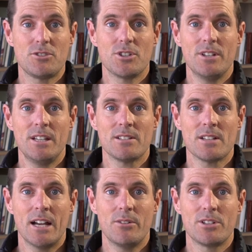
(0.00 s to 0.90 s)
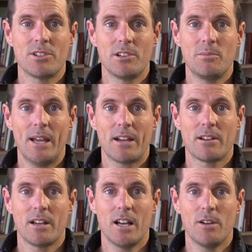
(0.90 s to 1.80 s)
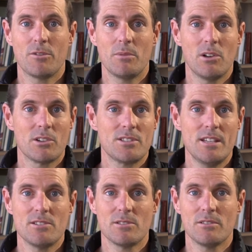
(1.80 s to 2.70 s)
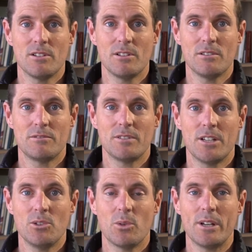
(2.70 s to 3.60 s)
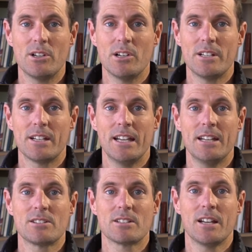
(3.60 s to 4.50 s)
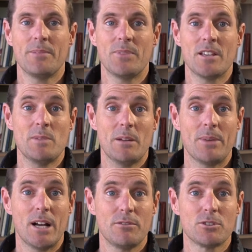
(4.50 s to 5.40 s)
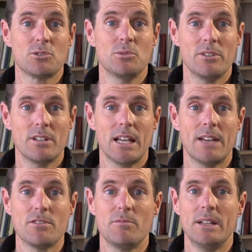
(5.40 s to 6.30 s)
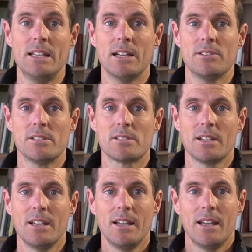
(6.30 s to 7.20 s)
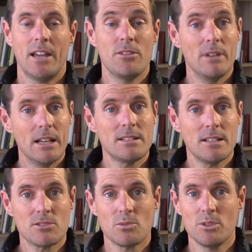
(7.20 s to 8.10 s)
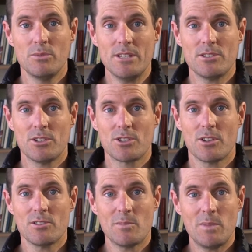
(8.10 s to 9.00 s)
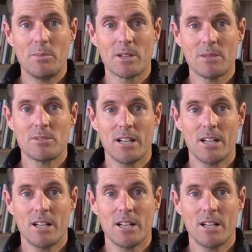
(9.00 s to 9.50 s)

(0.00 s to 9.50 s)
journey as I returned back from a long season of ignoring God. It has been a powerful tool in the lives of many others. And the reality is, all the research shows that people come to